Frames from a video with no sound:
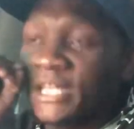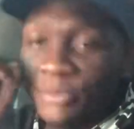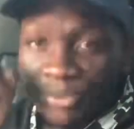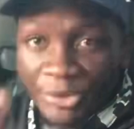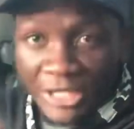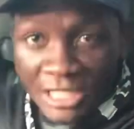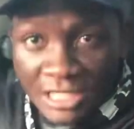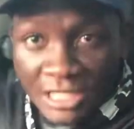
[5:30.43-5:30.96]

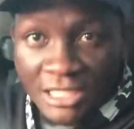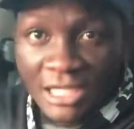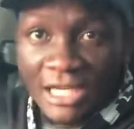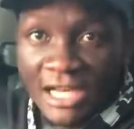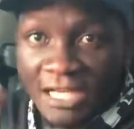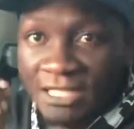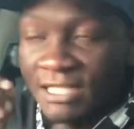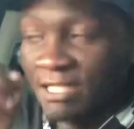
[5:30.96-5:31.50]
Impreza that
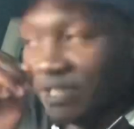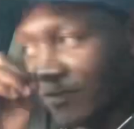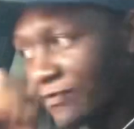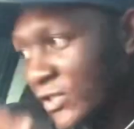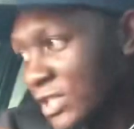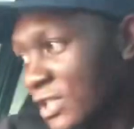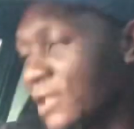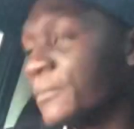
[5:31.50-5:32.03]
has a
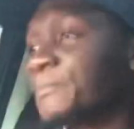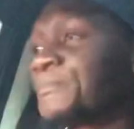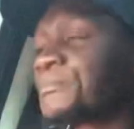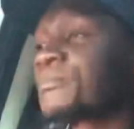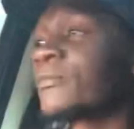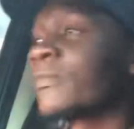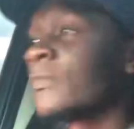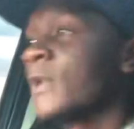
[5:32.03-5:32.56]
CVT
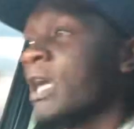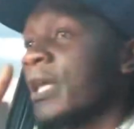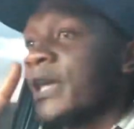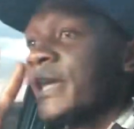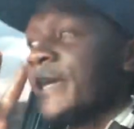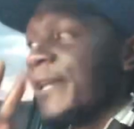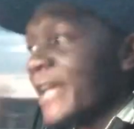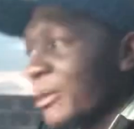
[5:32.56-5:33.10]

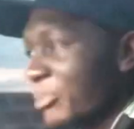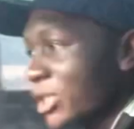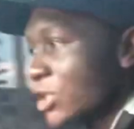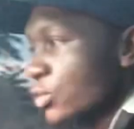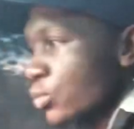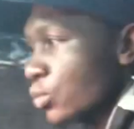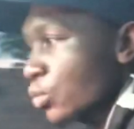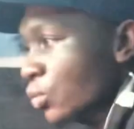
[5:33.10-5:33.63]
number
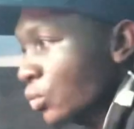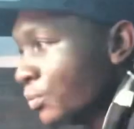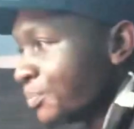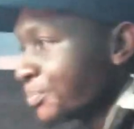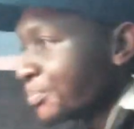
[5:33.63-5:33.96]
two